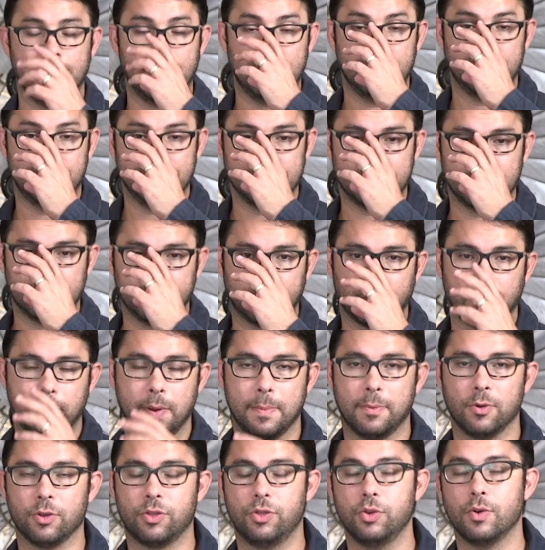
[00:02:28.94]
This is for
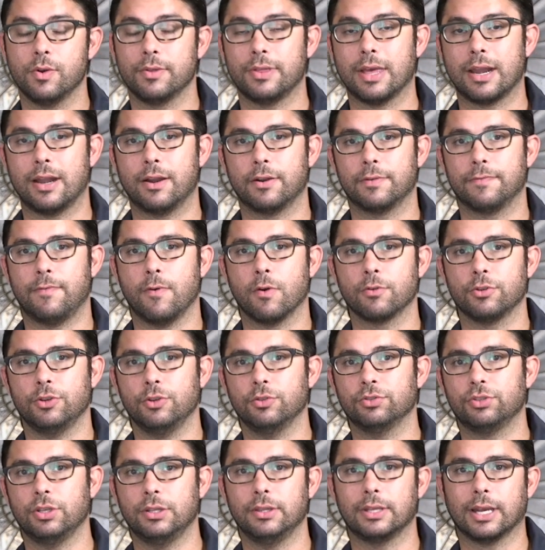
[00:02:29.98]
people that are
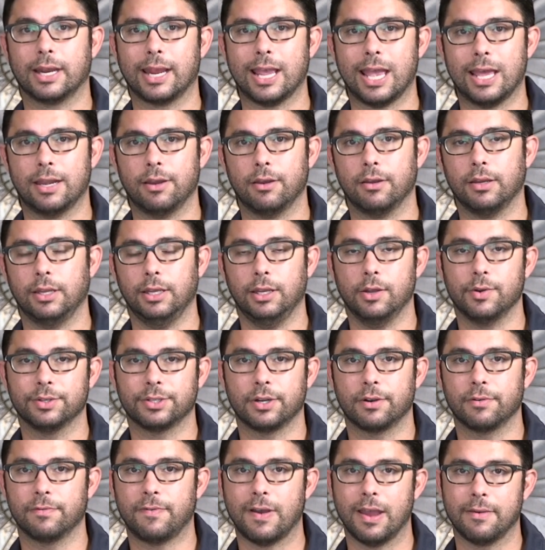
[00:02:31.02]
using the Canon EOS
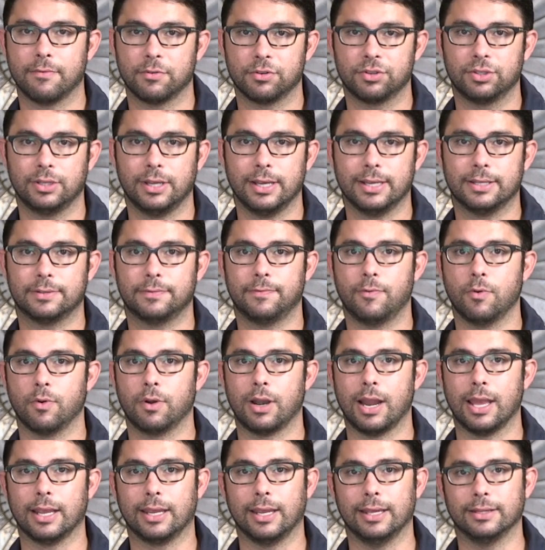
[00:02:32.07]
R5 or 6 for
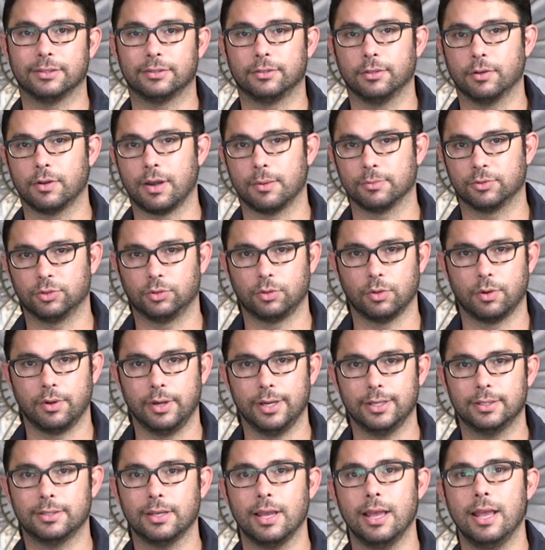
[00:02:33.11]
like Instagram
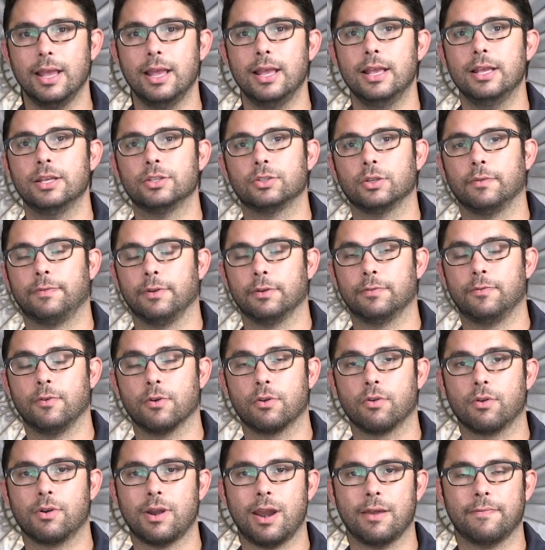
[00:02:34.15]
stories. So if you're
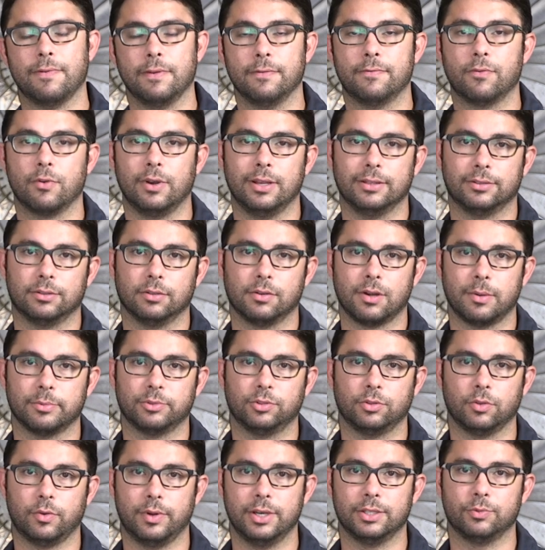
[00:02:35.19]
photographing for Instagram
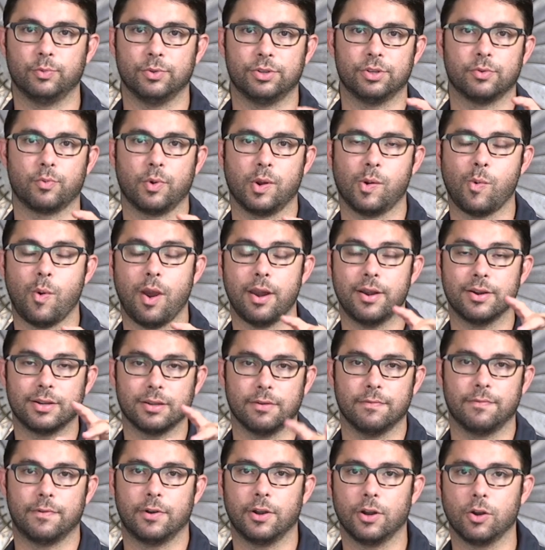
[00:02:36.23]
stories, which requires
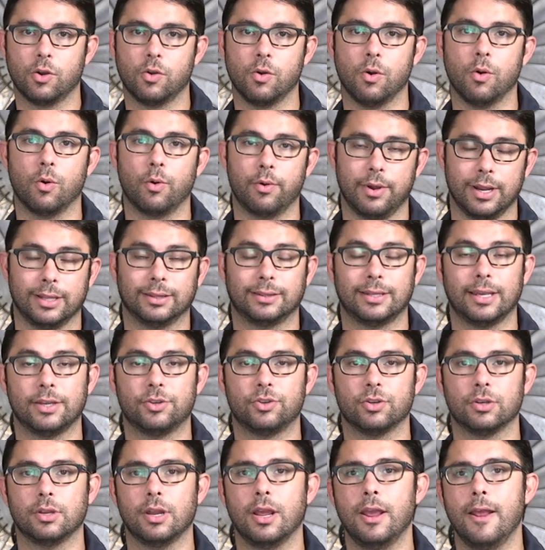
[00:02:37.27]
a vertical
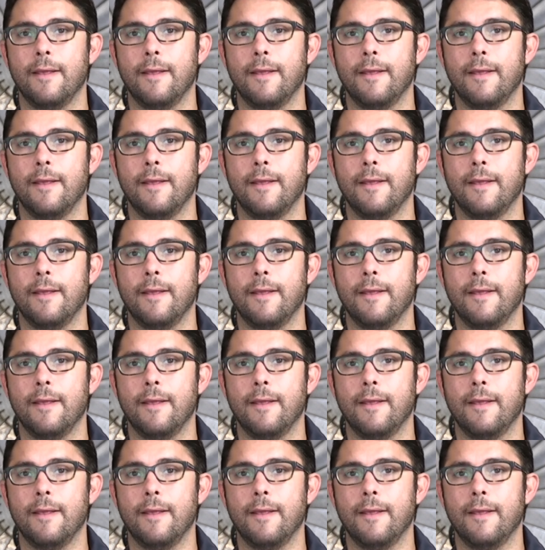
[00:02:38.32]
orientation,